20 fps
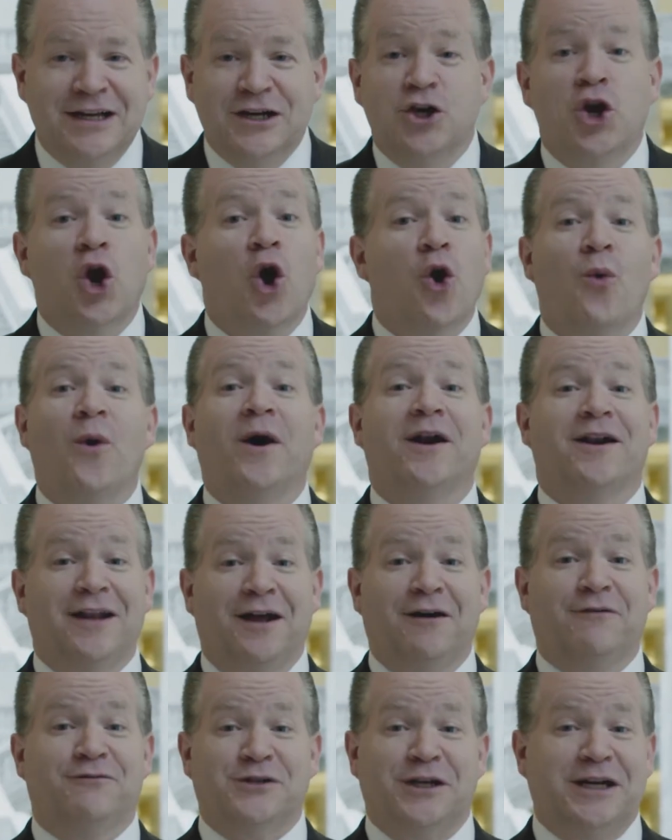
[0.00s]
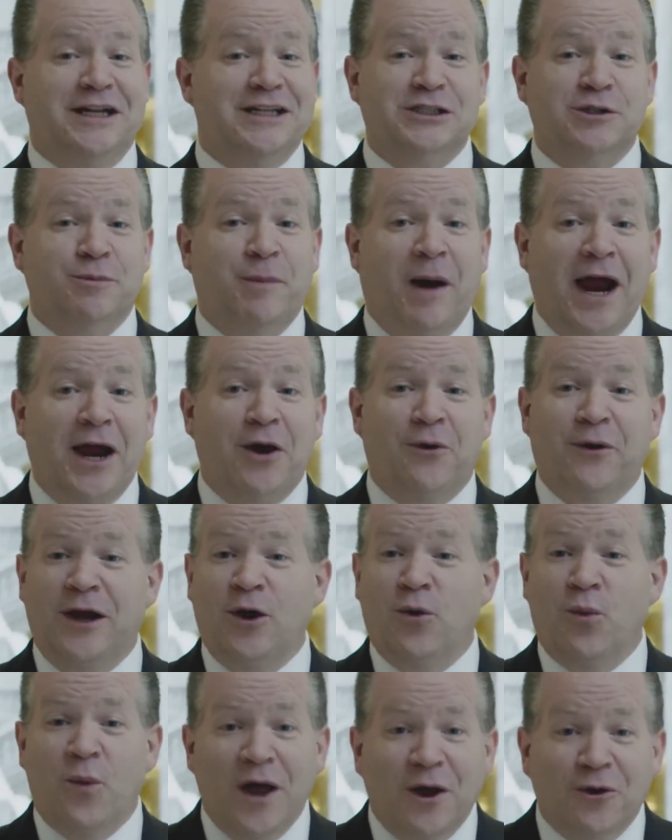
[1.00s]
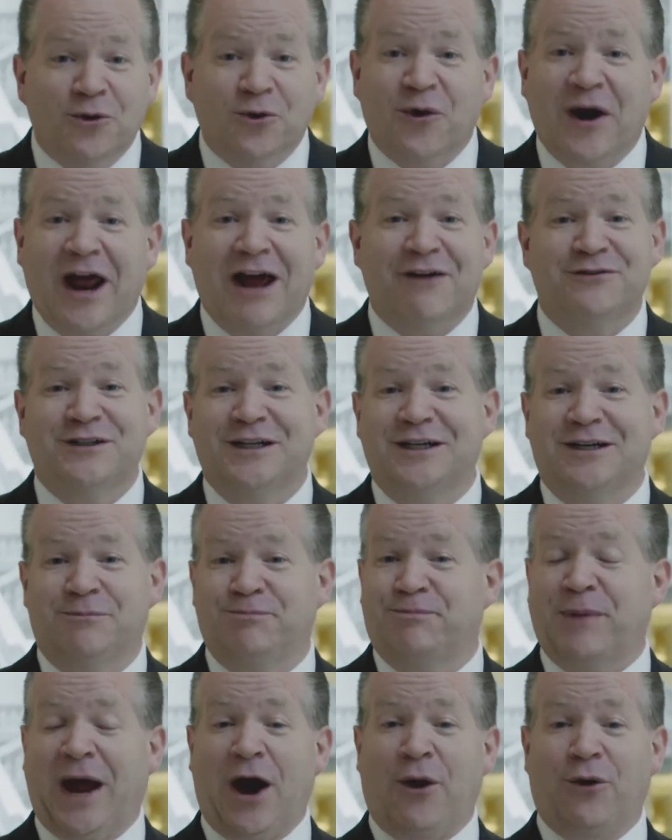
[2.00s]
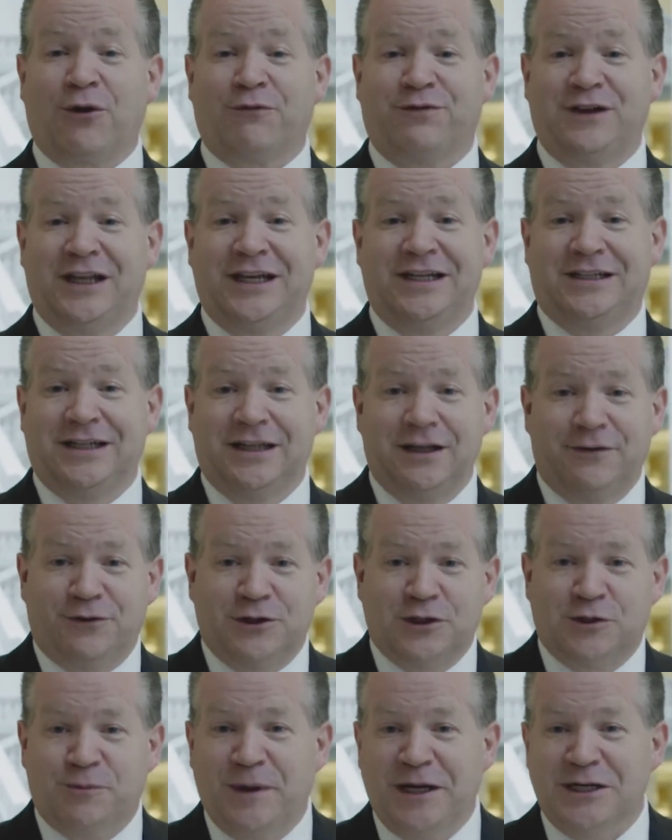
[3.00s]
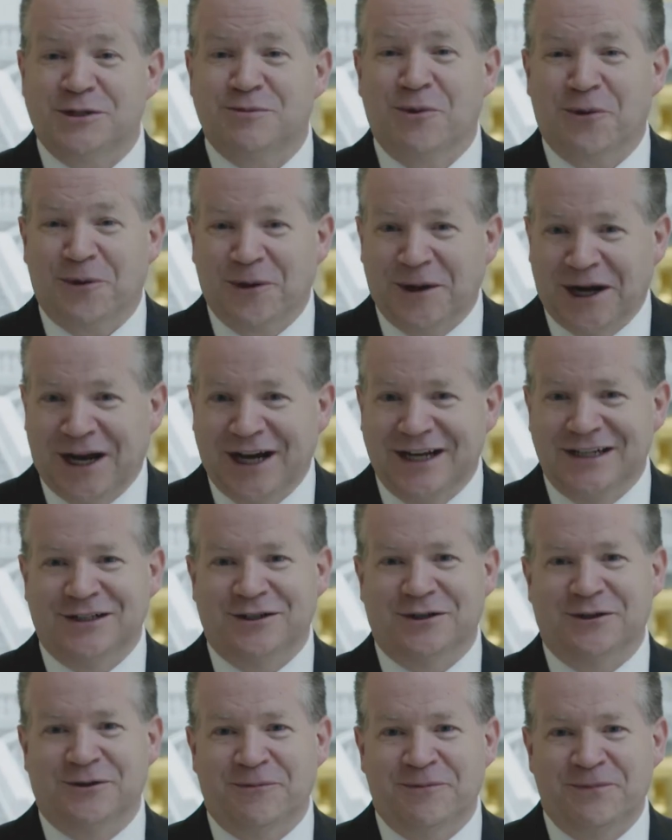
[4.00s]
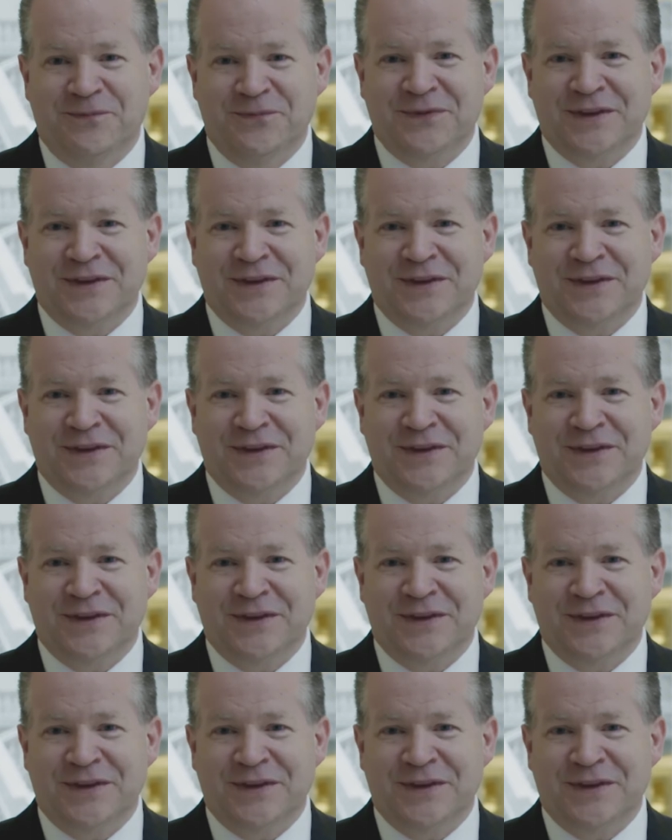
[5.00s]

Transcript: No one loves an inspiring, well-crafted, and powerfully delivered speech more than I do.